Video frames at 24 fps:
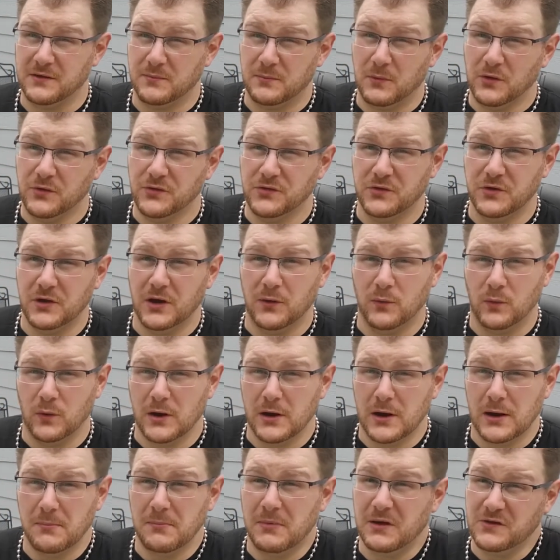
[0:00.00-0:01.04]
I'm also not
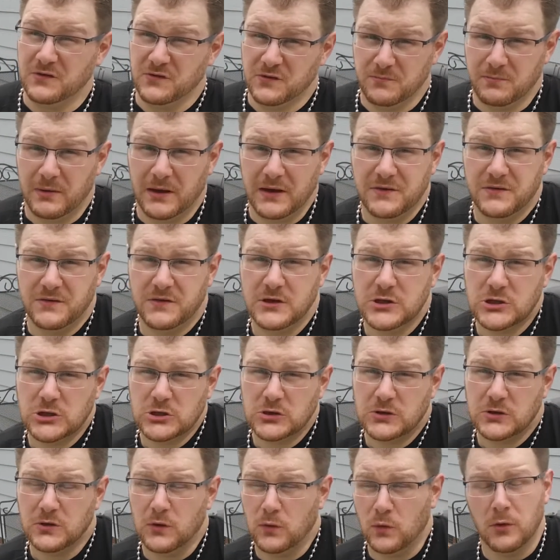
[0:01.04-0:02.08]
wearing my spicy
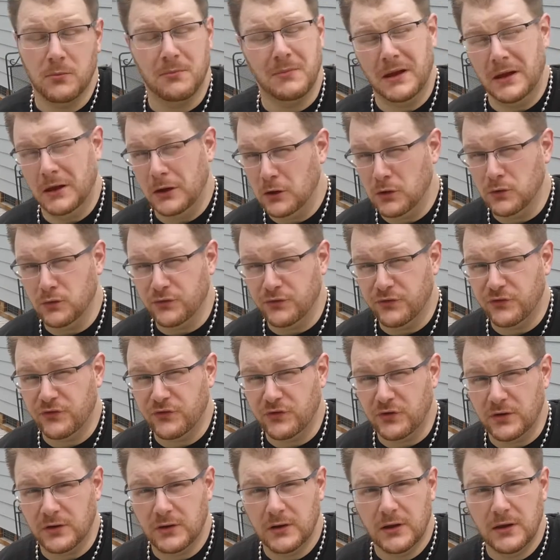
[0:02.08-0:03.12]
shirt or my ghost
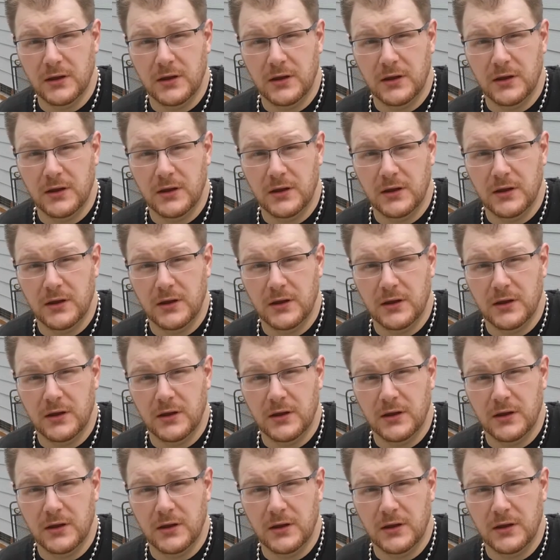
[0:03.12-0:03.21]
shirt.